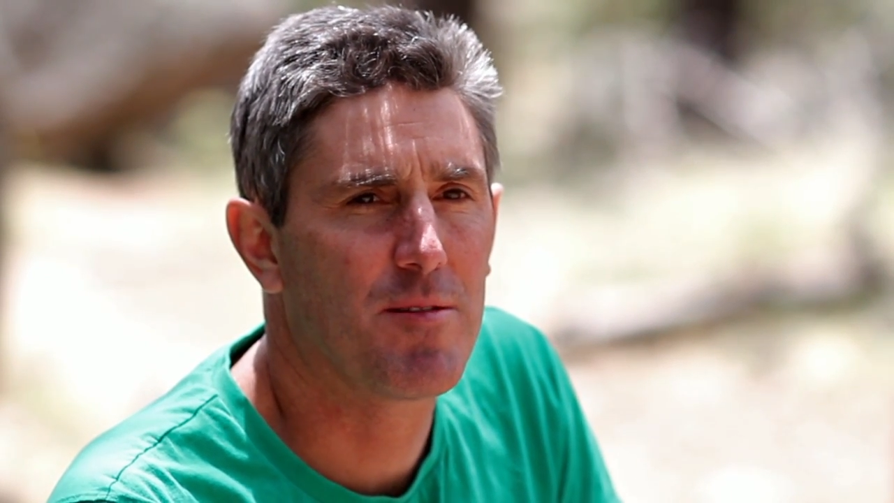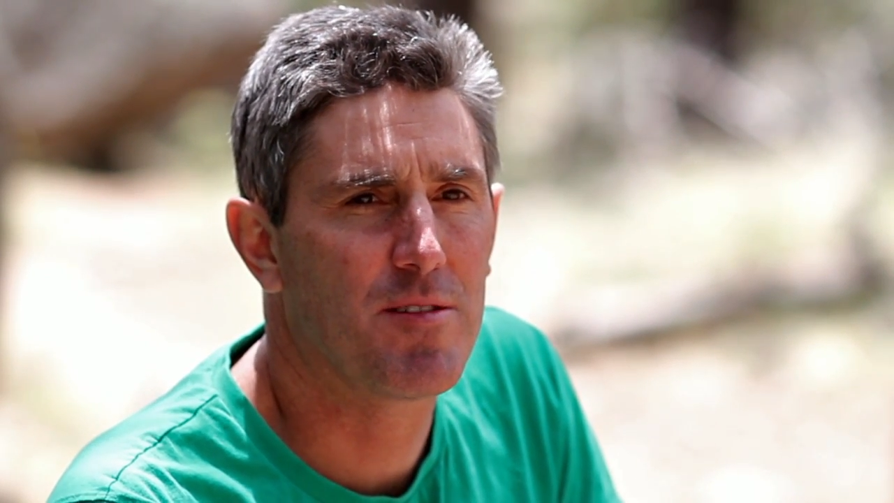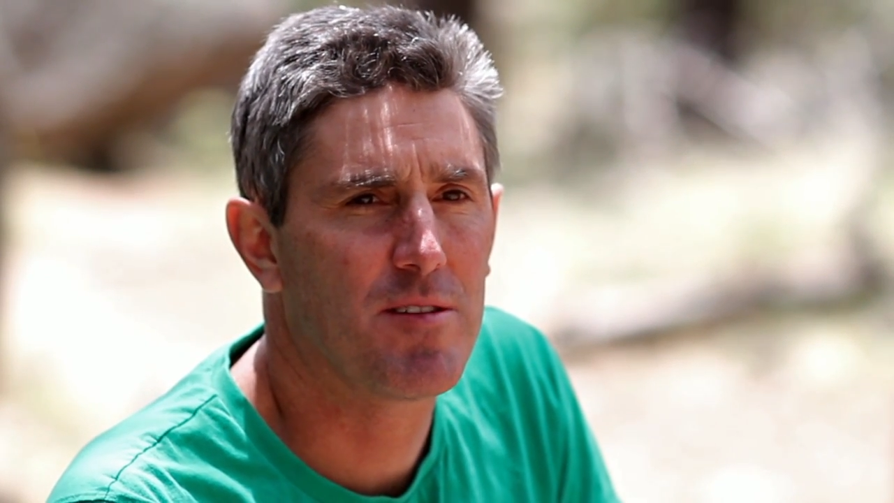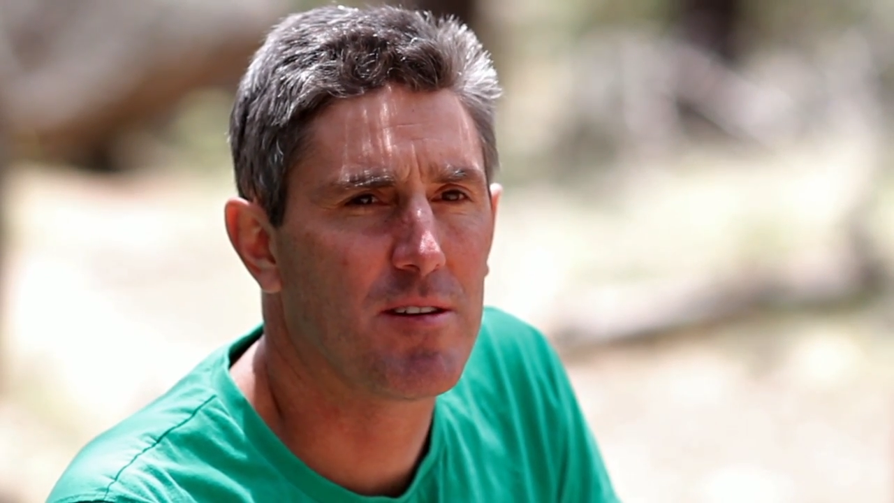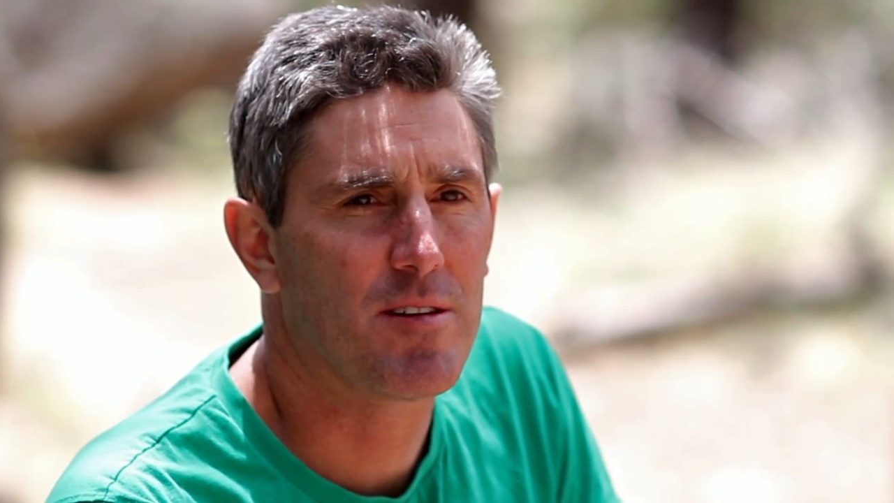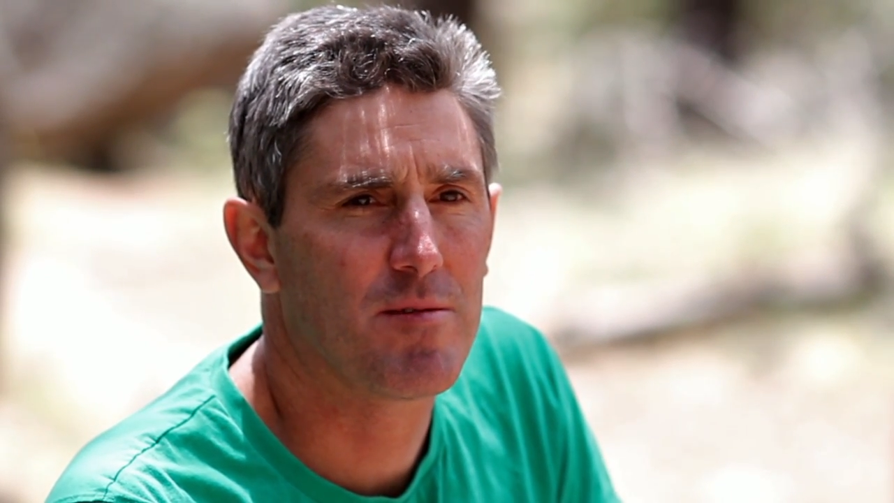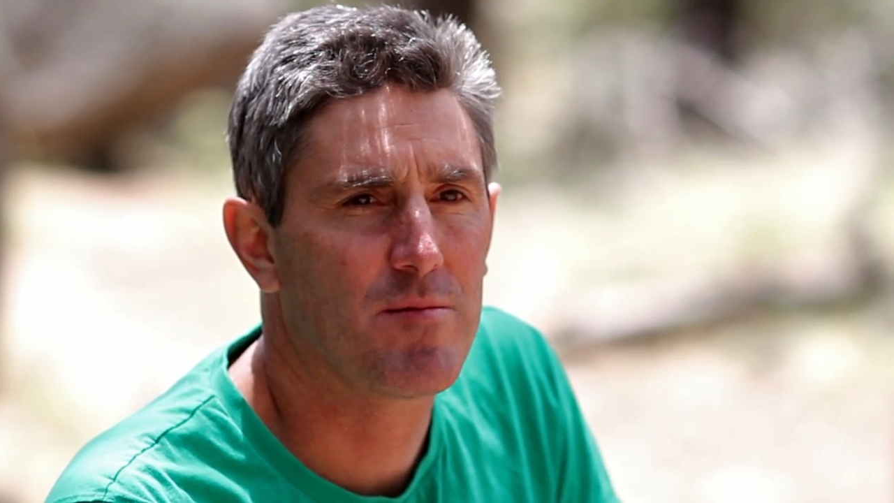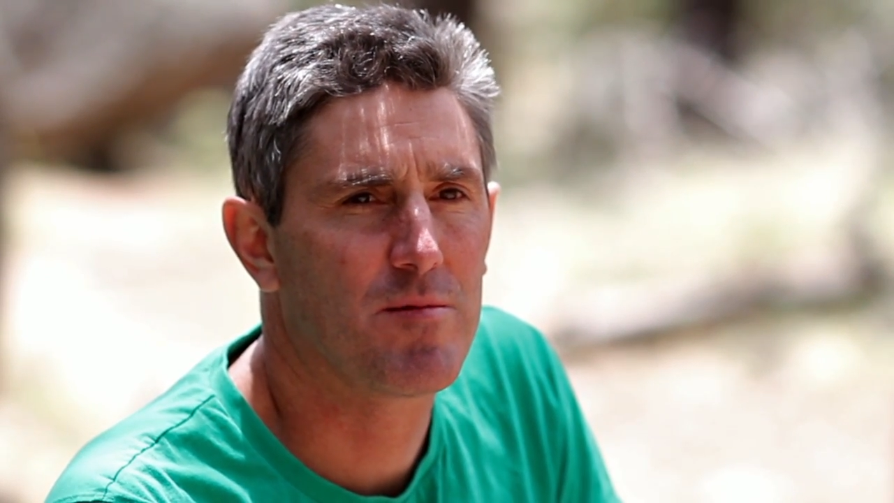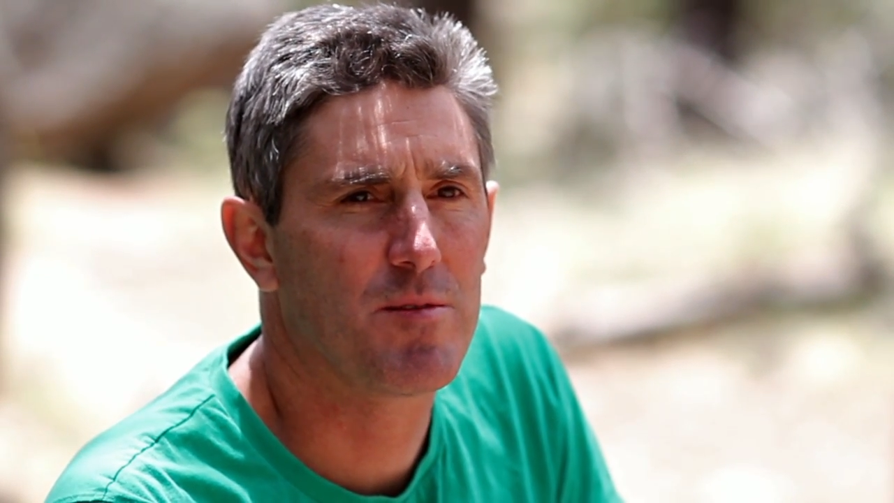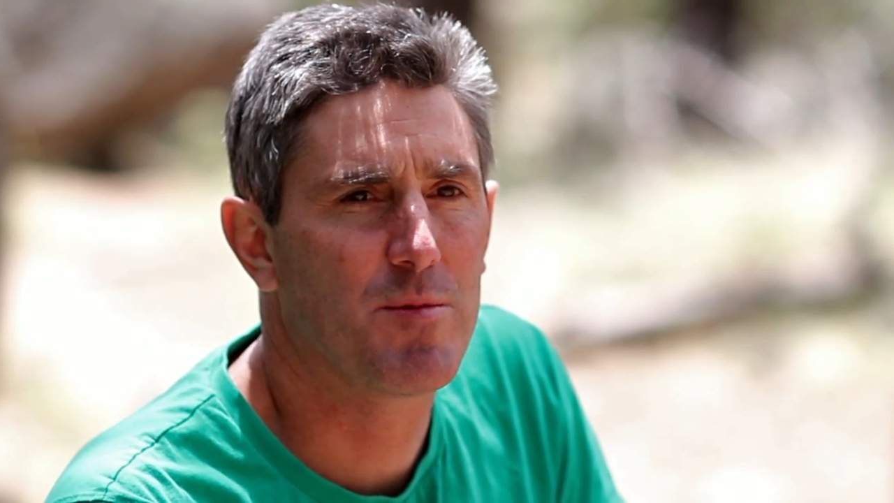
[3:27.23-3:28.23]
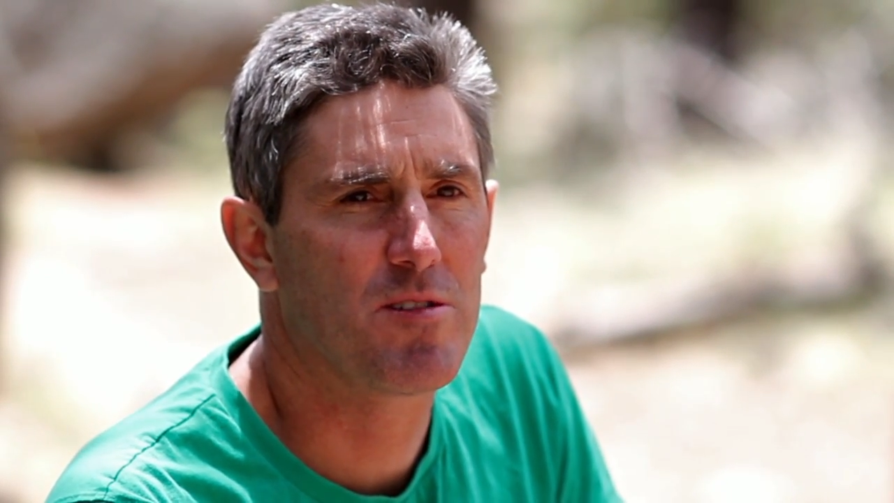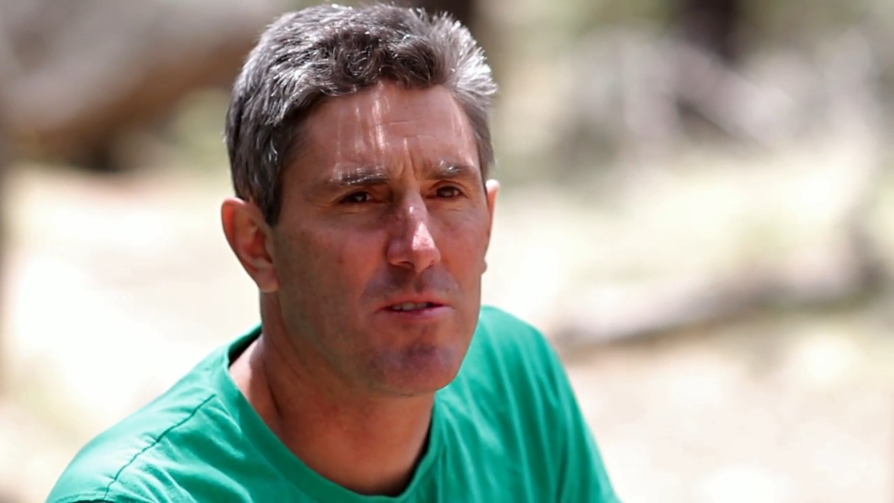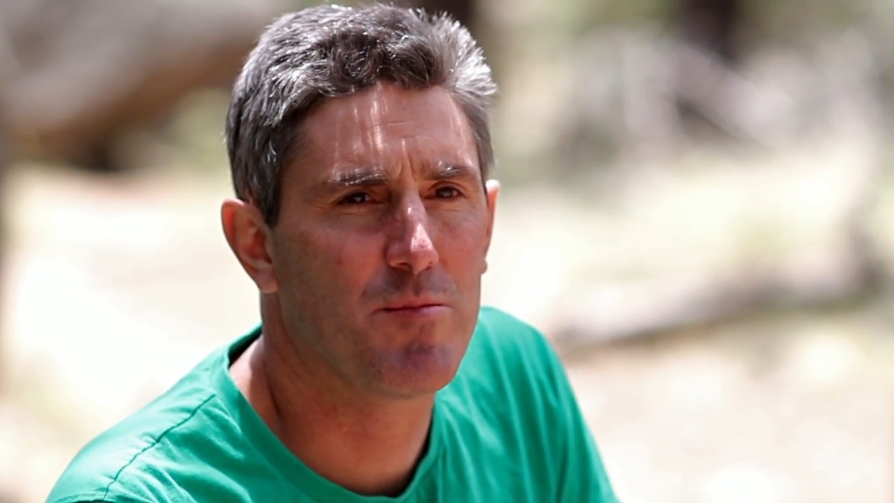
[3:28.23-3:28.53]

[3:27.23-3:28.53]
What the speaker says: was the most